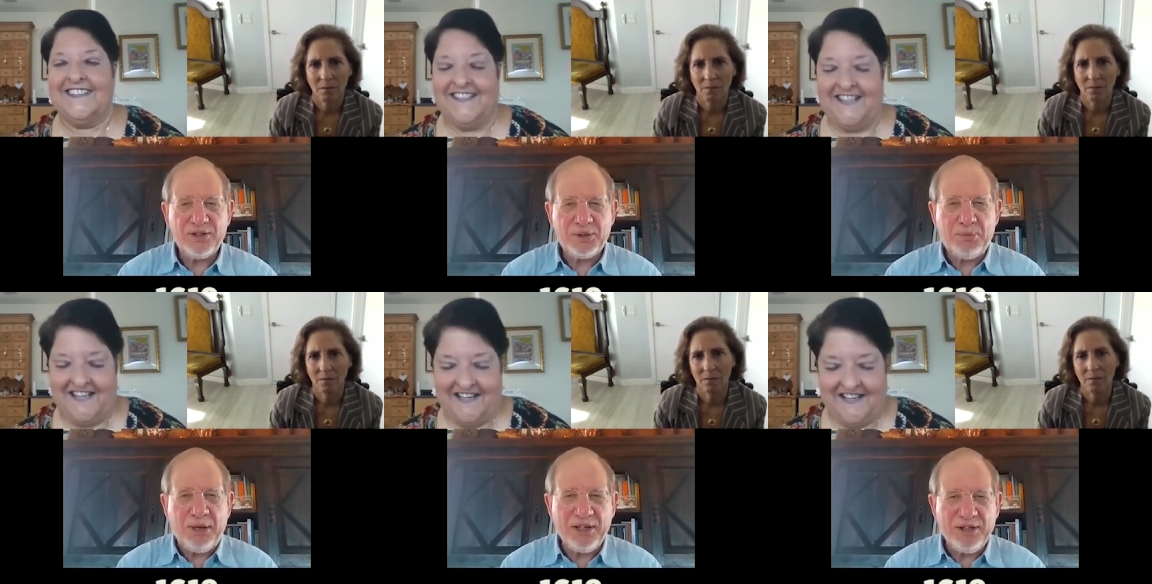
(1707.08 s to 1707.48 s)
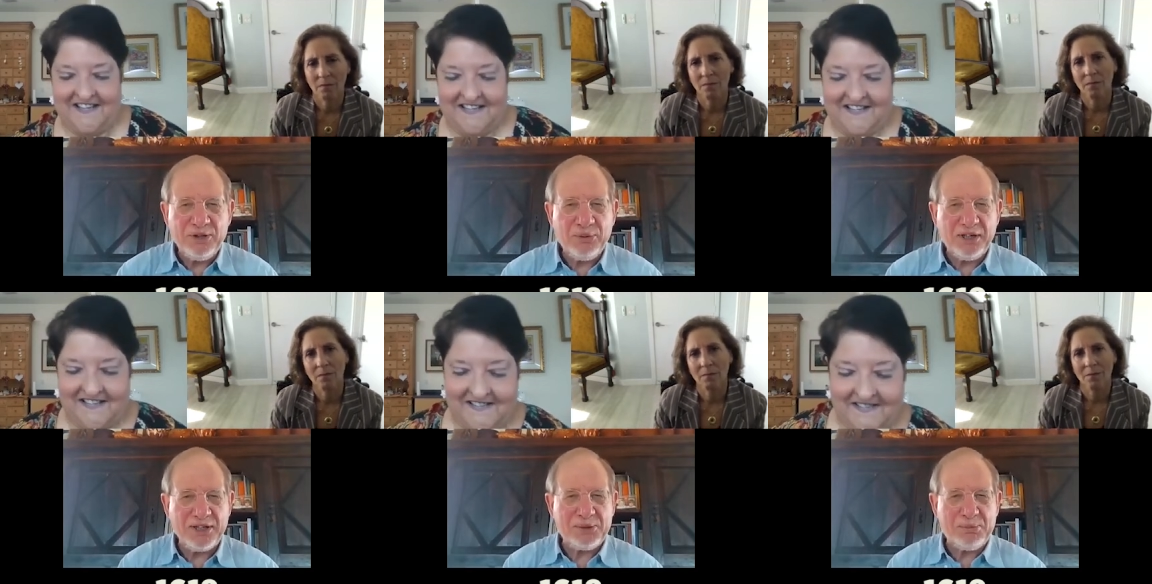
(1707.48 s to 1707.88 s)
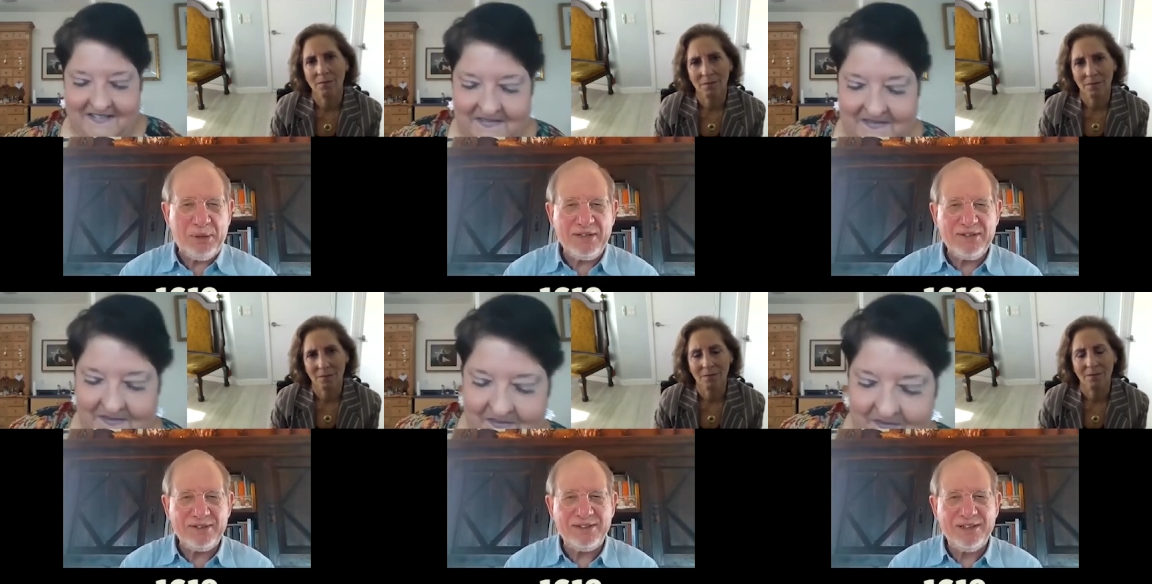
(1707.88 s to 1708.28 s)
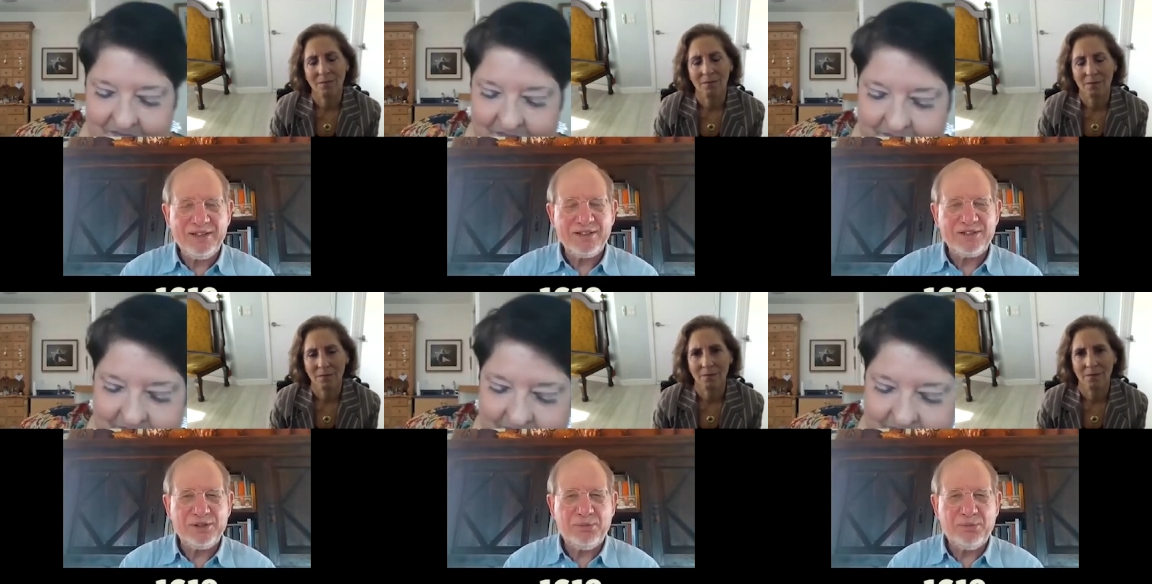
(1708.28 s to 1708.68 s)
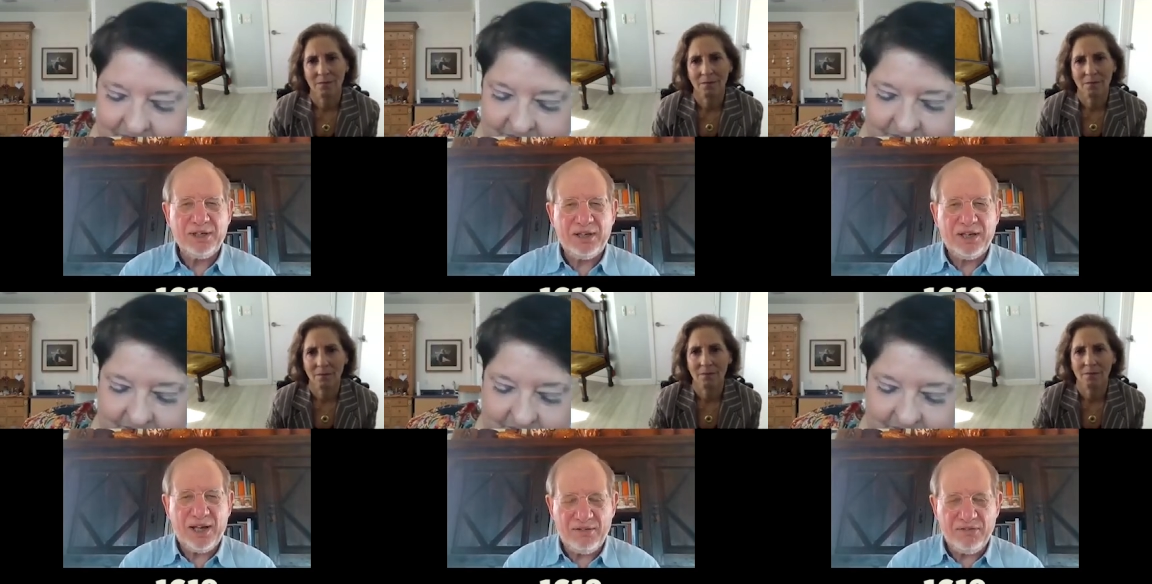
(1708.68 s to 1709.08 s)
Speaker 1: spared no expense to
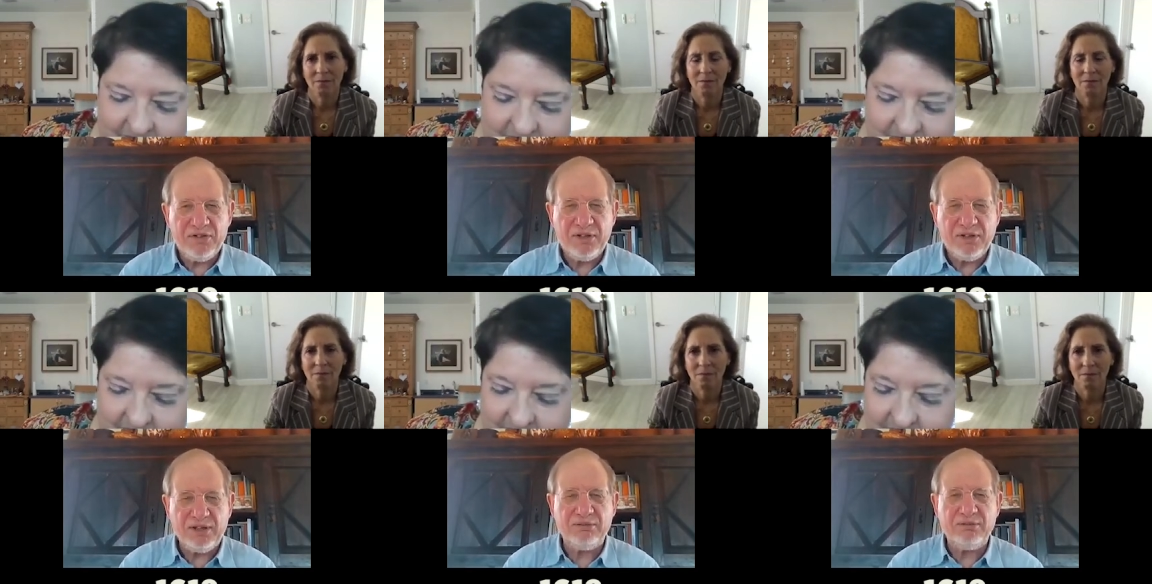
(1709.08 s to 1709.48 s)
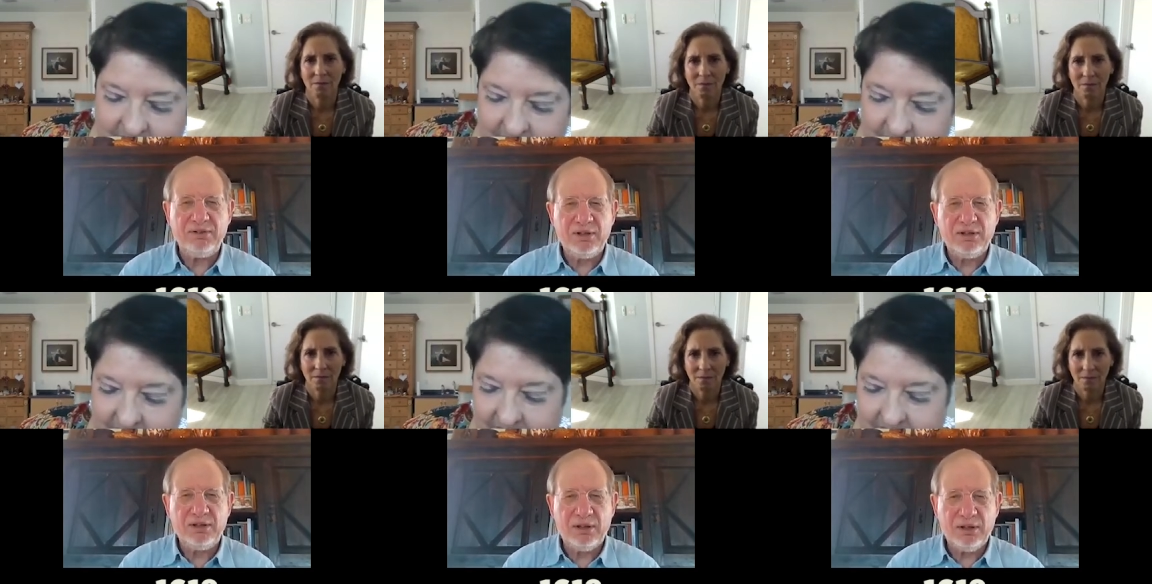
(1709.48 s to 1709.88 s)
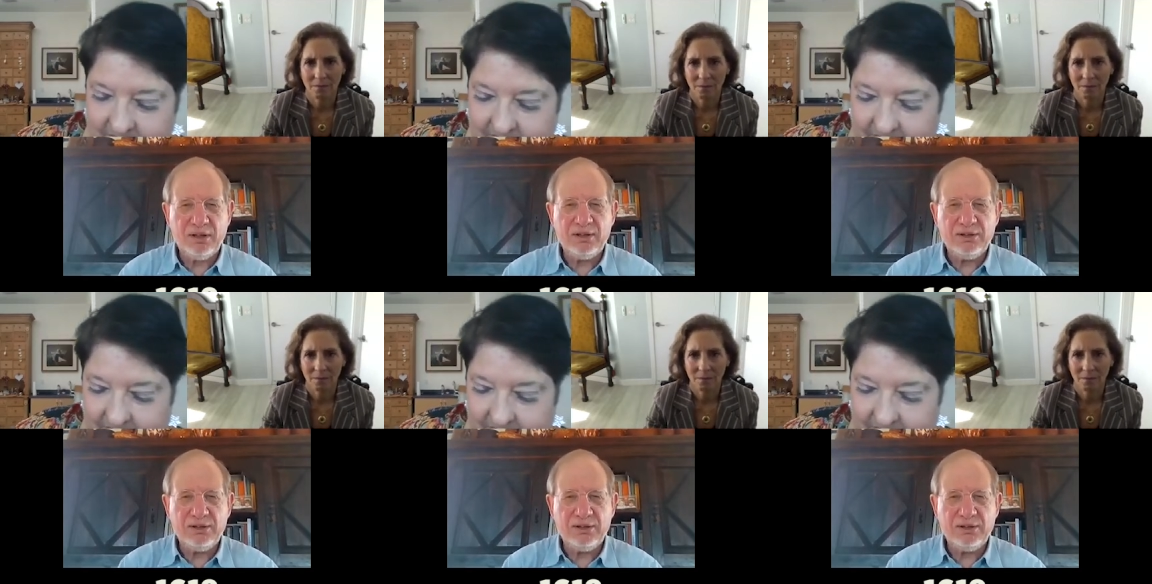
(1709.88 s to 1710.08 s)
make everything uh,